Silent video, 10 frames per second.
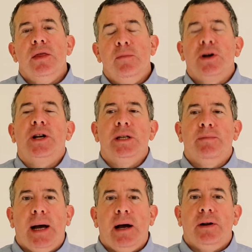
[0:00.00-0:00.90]
The book is
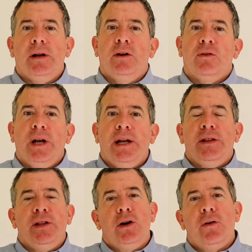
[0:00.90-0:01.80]
about
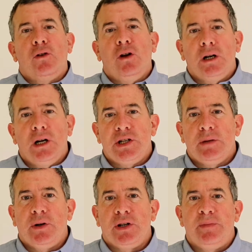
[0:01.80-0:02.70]
creating the overall
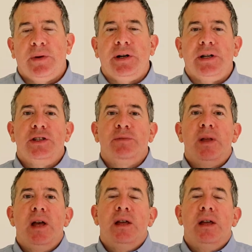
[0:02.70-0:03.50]
customer experience.